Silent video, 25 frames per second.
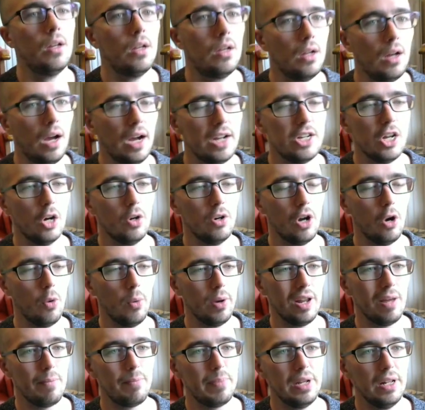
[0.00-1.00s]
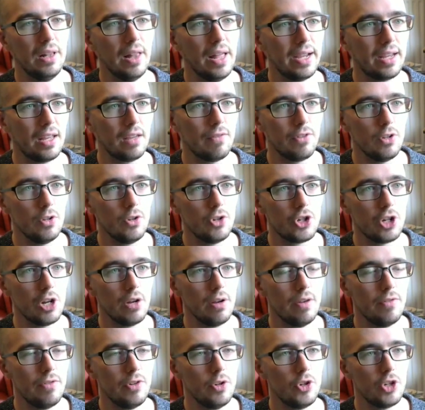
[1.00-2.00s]
I don't know what it'd be like if you
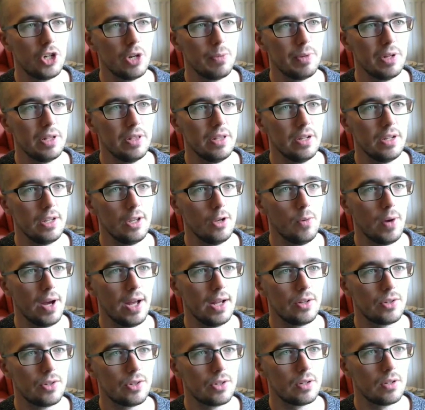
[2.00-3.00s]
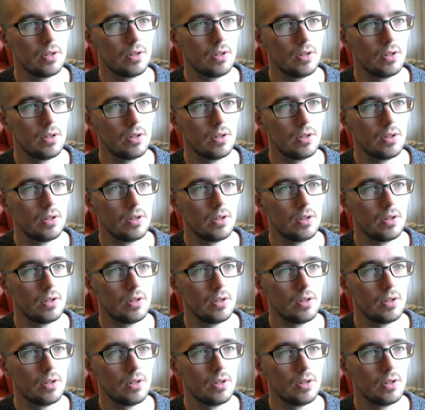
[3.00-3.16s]
shipped in the U.S.